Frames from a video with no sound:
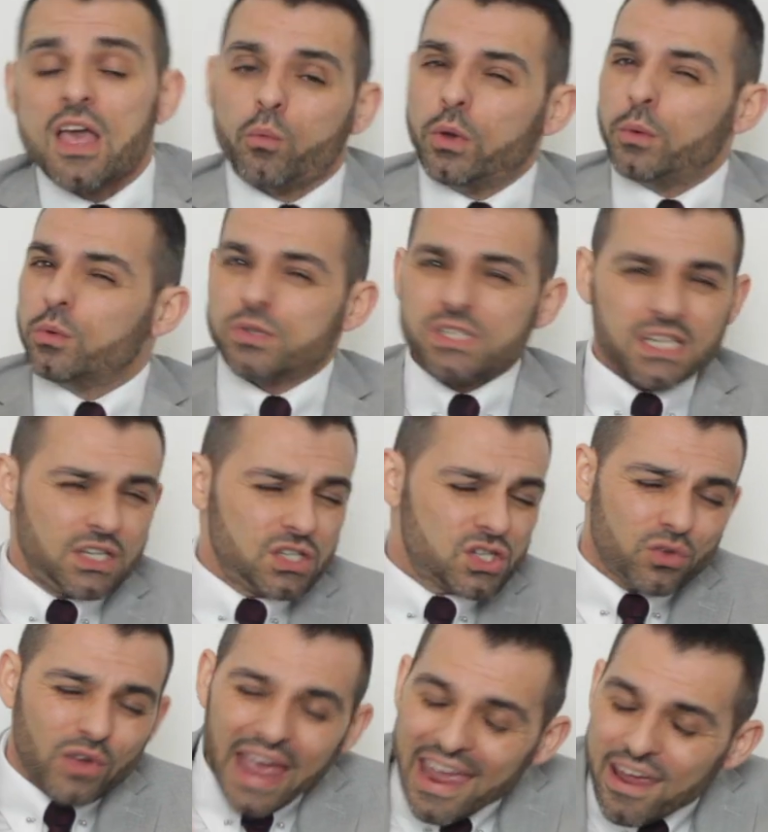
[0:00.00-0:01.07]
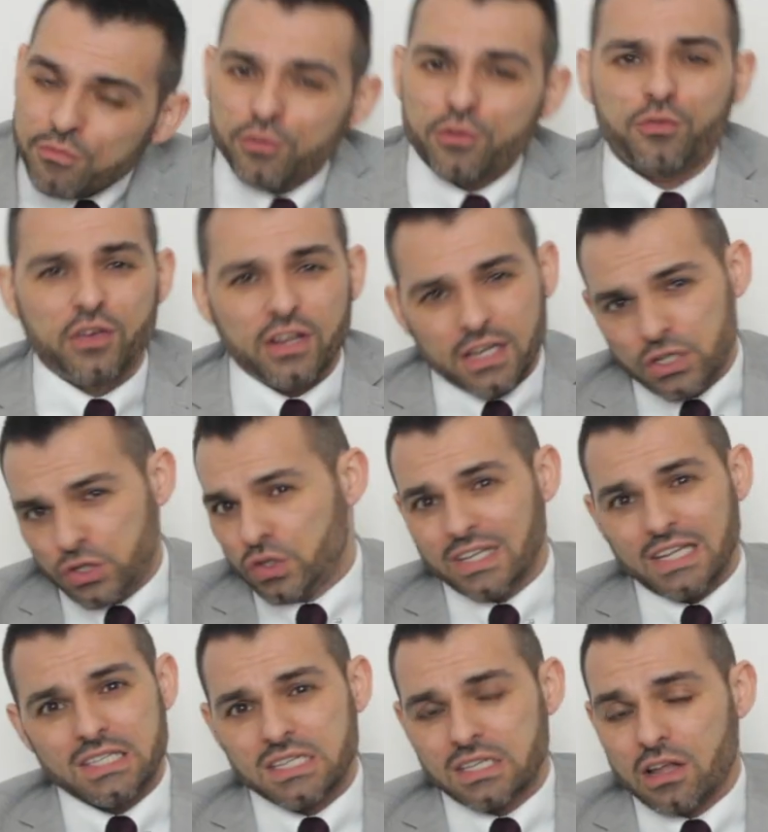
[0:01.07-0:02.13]
We will teach you everything that you
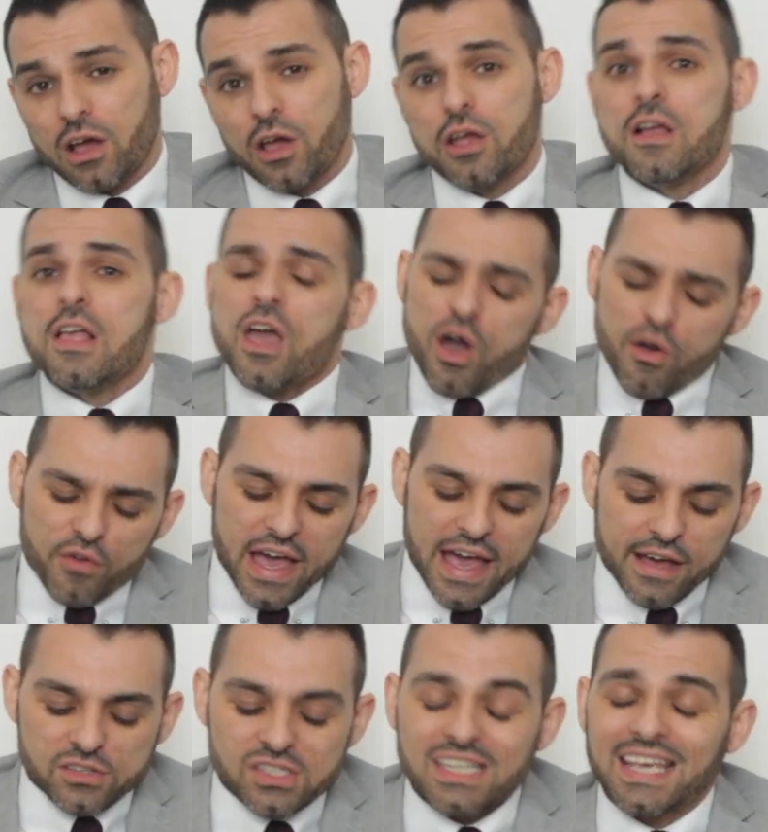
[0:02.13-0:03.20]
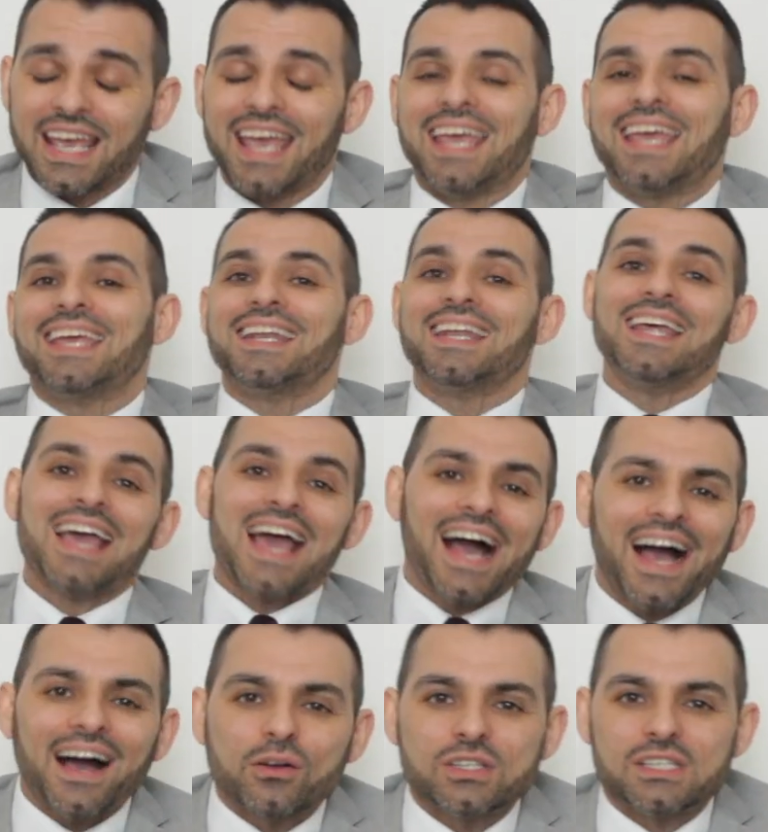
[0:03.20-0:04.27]
need to know of how to get in,
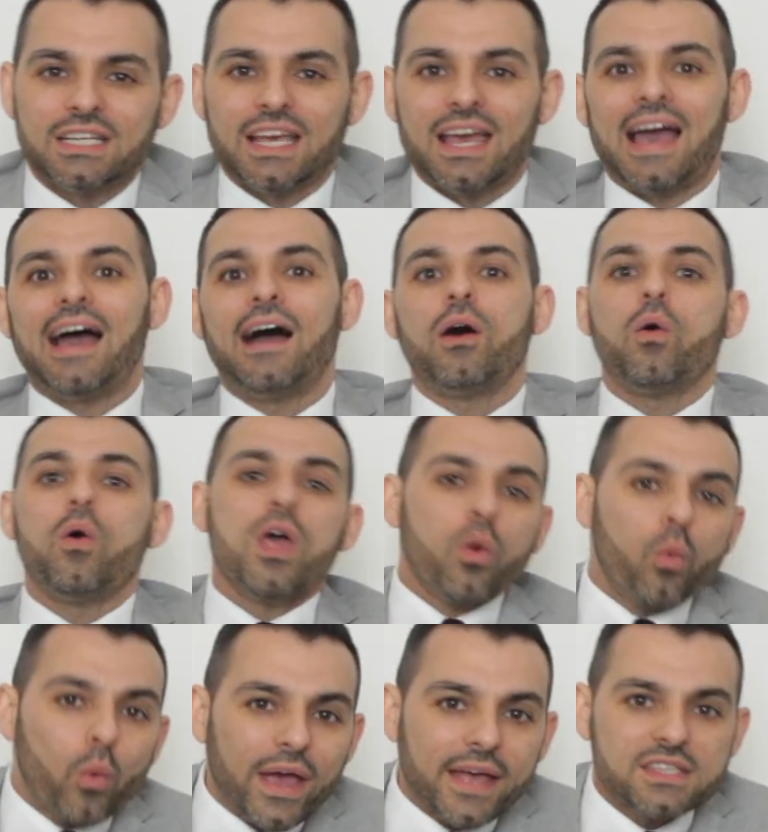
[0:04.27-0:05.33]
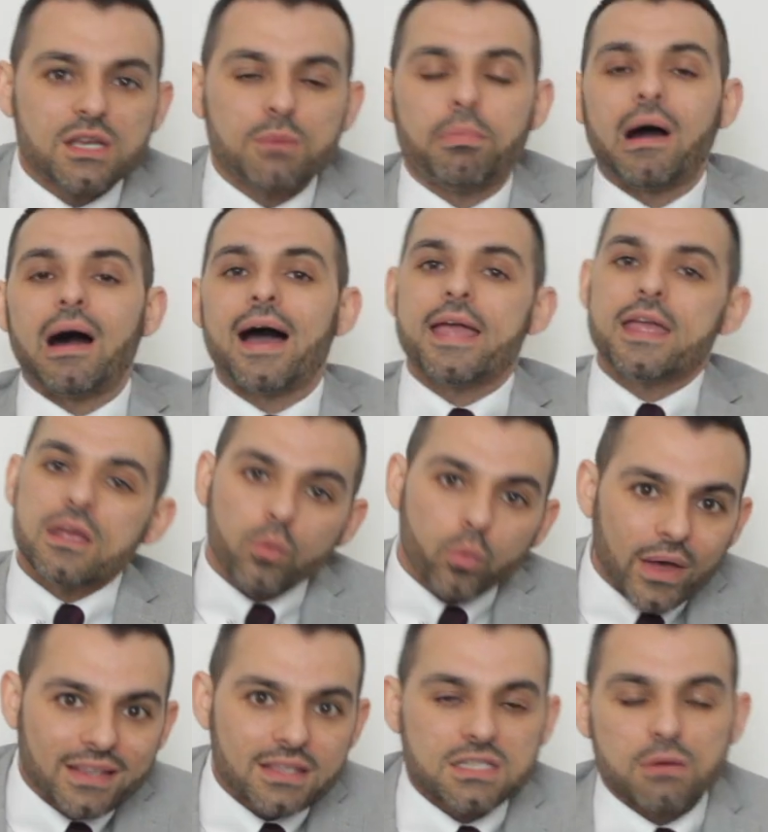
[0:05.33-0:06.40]
how to get out, where to buy,
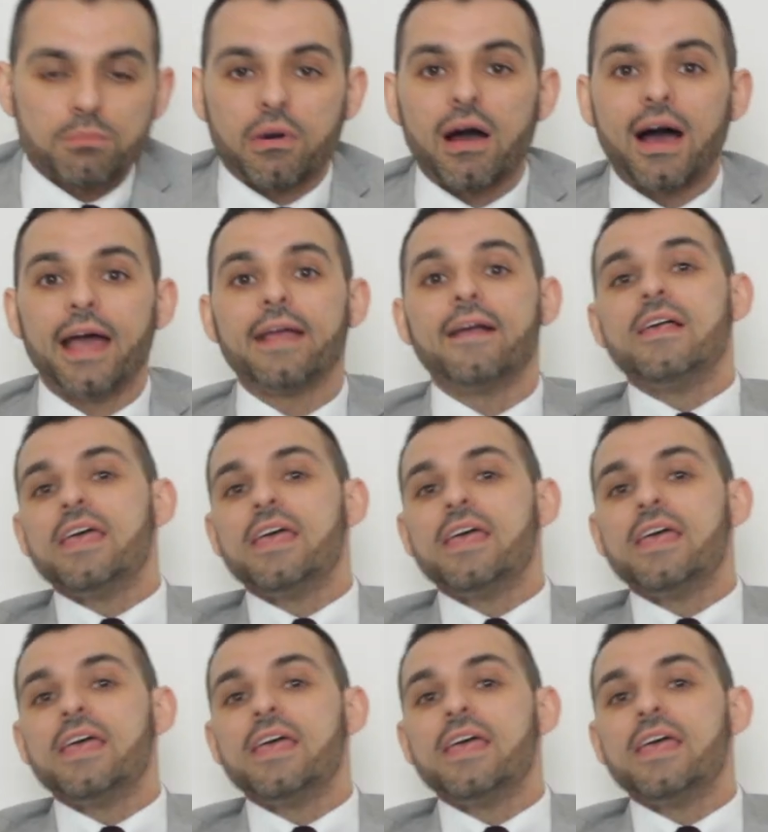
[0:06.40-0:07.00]
when to buy,